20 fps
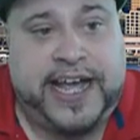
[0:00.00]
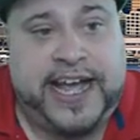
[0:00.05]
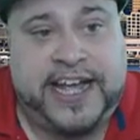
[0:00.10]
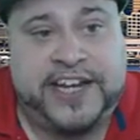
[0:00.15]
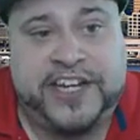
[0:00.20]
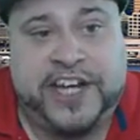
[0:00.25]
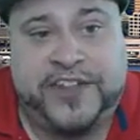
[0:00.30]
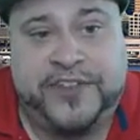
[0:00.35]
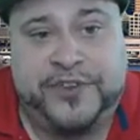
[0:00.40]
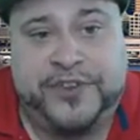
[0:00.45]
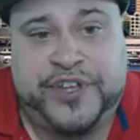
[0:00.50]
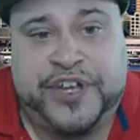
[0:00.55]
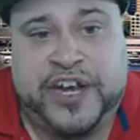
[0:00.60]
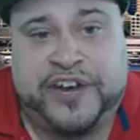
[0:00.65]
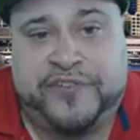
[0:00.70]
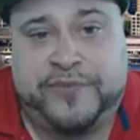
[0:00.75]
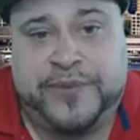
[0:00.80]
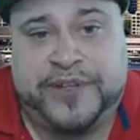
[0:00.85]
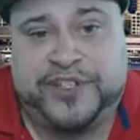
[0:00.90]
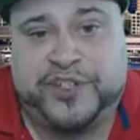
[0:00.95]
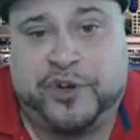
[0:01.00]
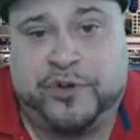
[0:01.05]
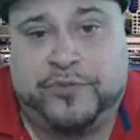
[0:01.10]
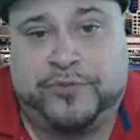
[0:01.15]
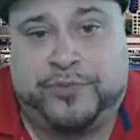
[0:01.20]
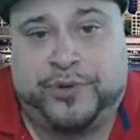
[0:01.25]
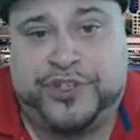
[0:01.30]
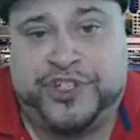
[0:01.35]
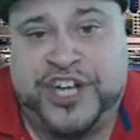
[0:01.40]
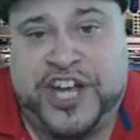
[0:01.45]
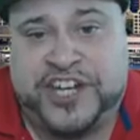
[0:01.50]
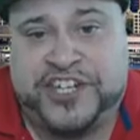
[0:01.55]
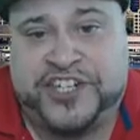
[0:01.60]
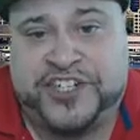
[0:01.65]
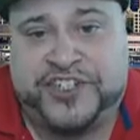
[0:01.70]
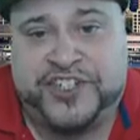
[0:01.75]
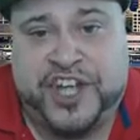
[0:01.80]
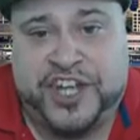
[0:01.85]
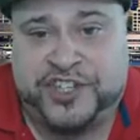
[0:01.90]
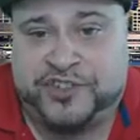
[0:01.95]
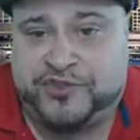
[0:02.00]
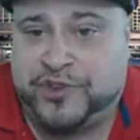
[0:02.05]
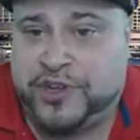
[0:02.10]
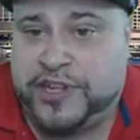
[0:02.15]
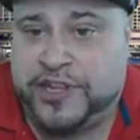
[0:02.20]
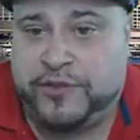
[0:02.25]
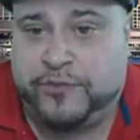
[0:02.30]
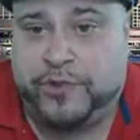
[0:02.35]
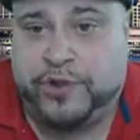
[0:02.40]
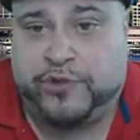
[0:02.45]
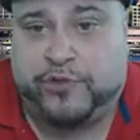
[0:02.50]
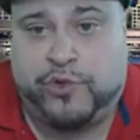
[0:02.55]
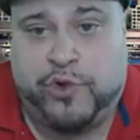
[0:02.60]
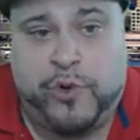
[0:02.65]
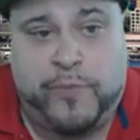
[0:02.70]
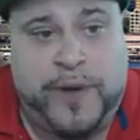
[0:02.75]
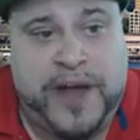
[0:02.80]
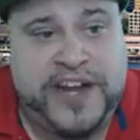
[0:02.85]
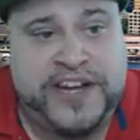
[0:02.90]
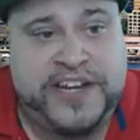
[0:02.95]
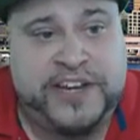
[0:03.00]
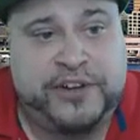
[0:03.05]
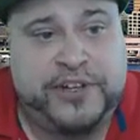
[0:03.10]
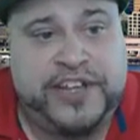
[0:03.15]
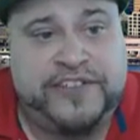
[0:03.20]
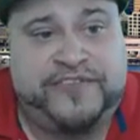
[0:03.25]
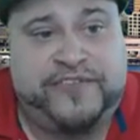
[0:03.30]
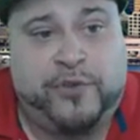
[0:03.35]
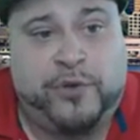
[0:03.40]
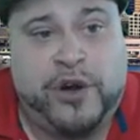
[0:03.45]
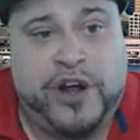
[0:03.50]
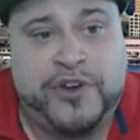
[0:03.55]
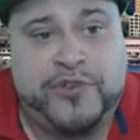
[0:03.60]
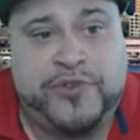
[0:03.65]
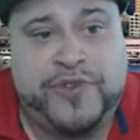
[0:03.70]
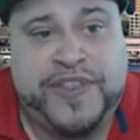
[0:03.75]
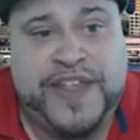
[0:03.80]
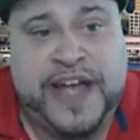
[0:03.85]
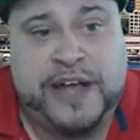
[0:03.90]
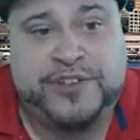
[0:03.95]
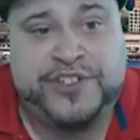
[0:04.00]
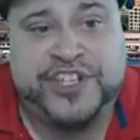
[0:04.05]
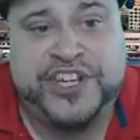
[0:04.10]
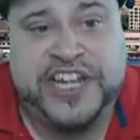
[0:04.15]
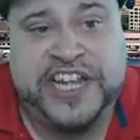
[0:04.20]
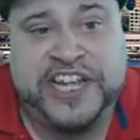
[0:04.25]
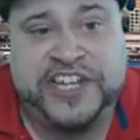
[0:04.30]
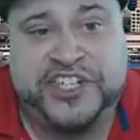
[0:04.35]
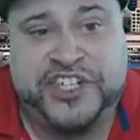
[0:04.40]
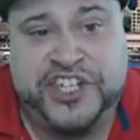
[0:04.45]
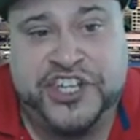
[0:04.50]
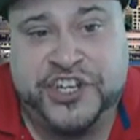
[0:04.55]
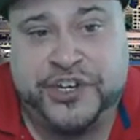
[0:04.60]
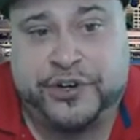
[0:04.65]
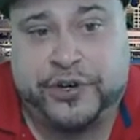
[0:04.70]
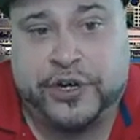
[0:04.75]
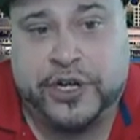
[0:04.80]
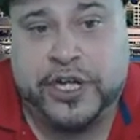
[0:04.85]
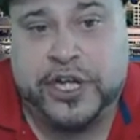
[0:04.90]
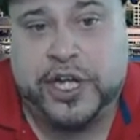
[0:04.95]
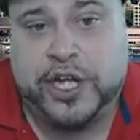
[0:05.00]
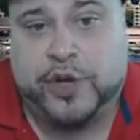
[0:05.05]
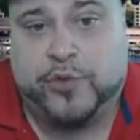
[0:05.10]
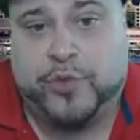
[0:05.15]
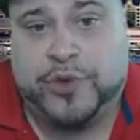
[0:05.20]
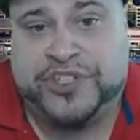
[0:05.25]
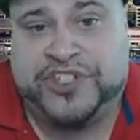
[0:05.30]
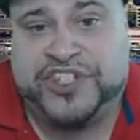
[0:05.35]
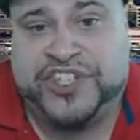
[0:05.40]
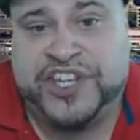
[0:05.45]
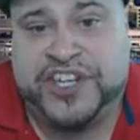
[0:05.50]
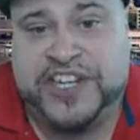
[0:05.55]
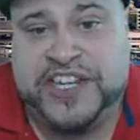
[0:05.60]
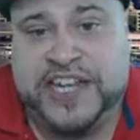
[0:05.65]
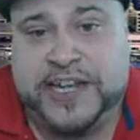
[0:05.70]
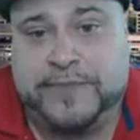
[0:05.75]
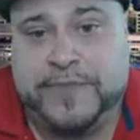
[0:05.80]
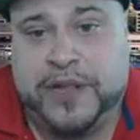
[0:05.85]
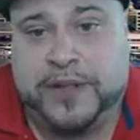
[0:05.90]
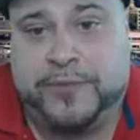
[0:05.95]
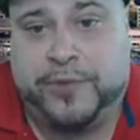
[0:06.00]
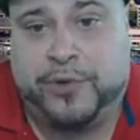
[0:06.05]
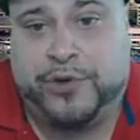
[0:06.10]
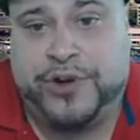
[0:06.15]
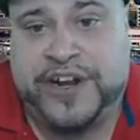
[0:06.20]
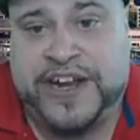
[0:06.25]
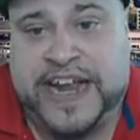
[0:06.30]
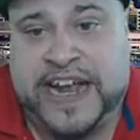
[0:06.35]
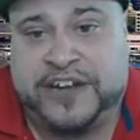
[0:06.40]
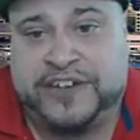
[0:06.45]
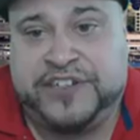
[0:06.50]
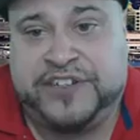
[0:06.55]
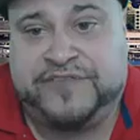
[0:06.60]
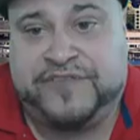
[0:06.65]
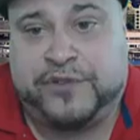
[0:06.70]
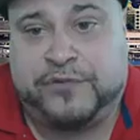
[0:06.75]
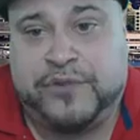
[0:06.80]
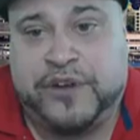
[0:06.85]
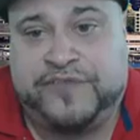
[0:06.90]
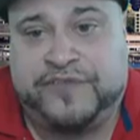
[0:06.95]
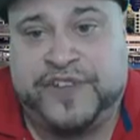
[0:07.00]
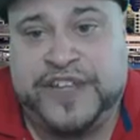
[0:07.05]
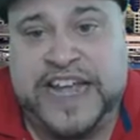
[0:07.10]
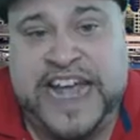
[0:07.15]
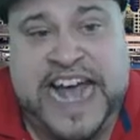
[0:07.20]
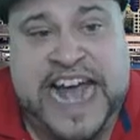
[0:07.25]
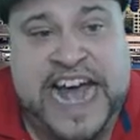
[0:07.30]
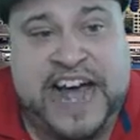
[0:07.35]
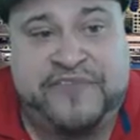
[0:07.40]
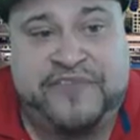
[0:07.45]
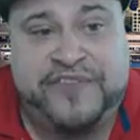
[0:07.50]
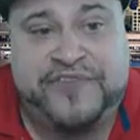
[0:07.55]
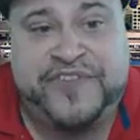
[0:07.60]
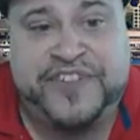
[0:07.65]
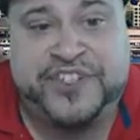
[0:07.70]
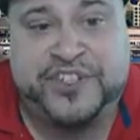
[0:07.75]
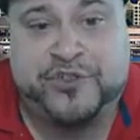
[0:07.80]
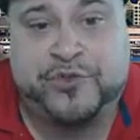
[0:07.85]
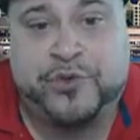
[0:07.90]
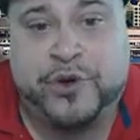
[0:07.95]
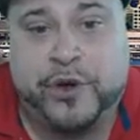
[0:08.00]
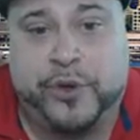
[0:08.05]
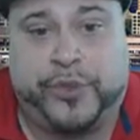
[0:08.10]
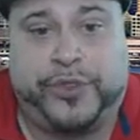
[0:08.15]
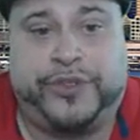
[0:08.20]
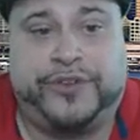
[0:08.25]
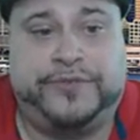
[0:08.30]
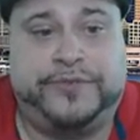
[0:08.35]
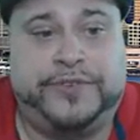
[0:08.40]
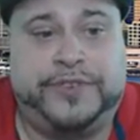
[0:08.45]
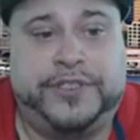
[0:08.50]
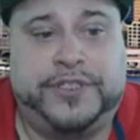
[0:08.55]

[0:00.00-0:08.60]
And under the government's own projections, Australia will grow by nearly 400,000 each year, with Sydney and Melbourne accounting for roughly half of its growth.